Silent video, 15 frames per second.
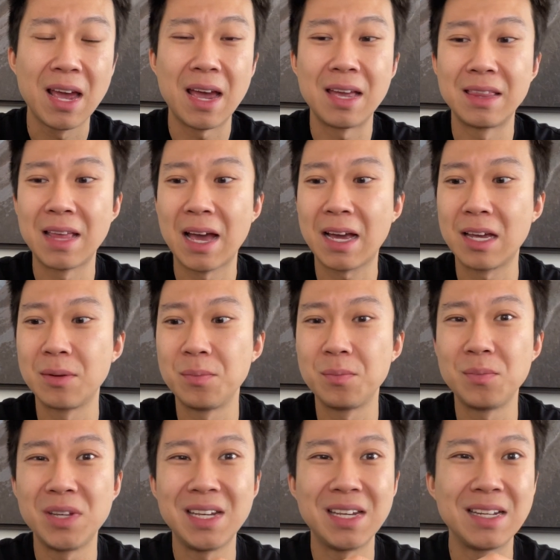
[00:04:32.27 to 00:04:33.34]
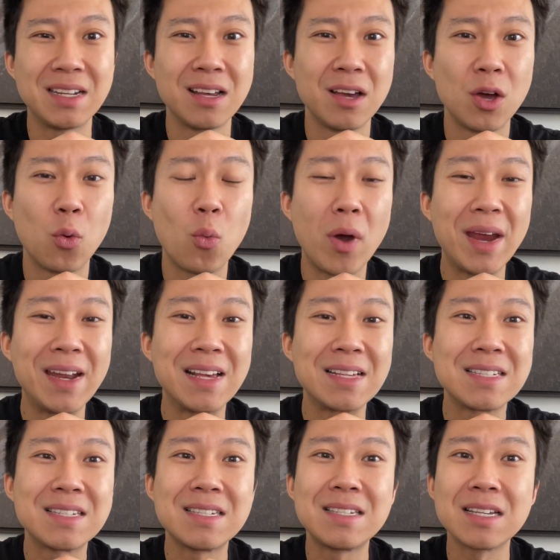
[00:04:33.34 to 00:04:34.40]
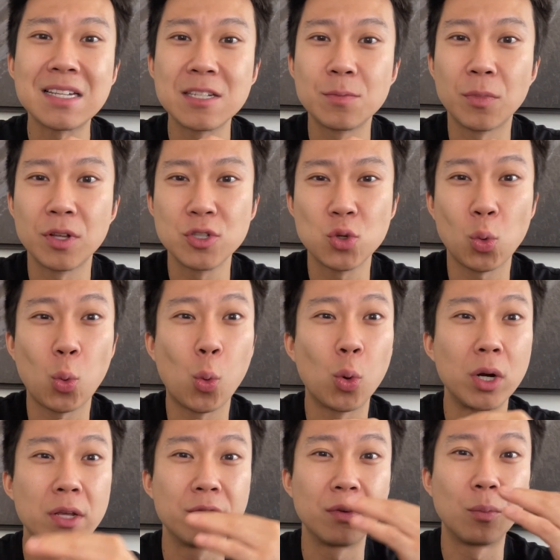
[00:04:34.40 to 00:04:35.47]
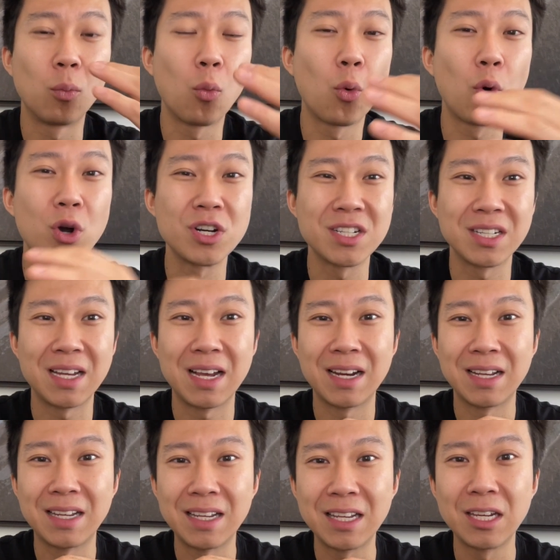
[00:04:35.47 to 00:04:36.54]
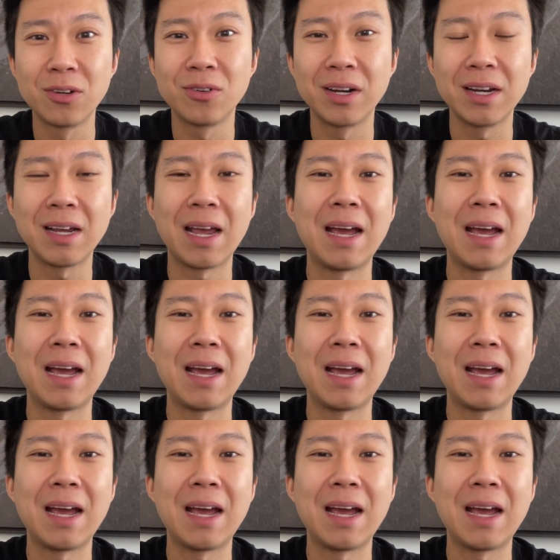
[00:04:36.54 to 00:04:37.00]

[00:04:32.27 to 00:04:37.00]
and that can mean waiting 6 months or even more to get a hearing,